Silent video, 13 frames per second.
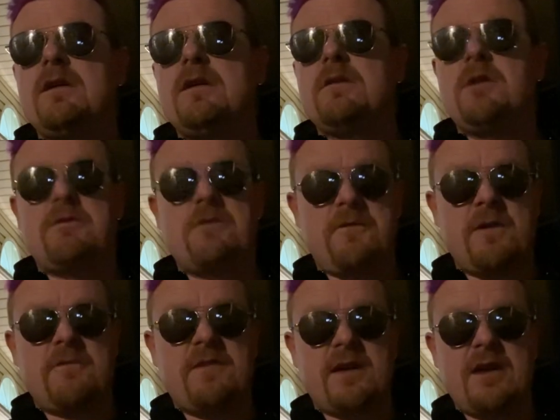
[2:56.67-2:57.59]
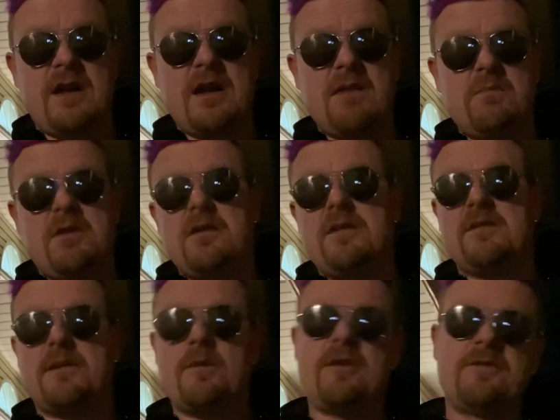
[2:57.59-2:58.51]
gonna have a fun fucking night because
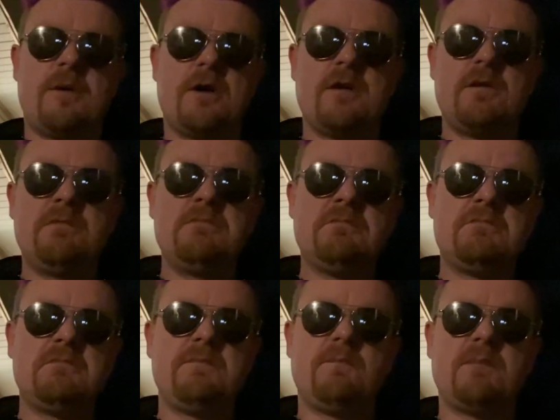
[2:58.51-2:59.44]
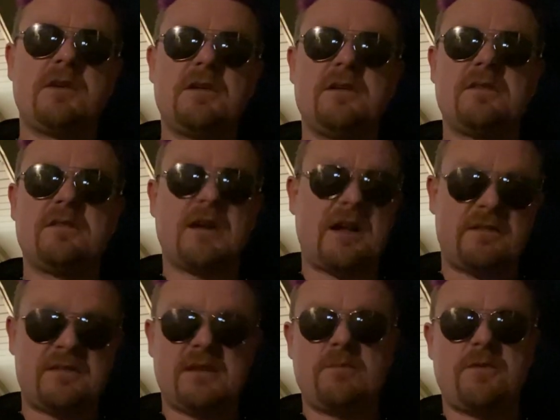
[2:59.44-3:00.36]
I'm off tomorrow. Because, like I
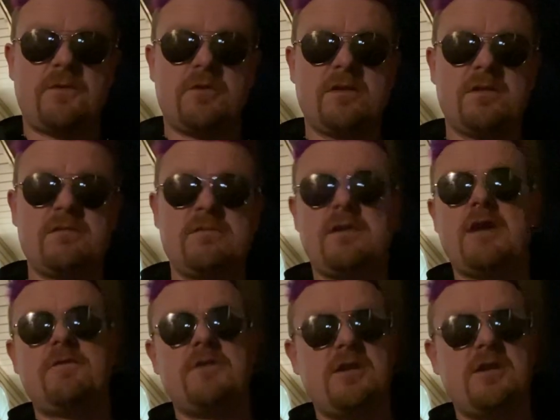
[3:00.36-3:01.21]
said before, every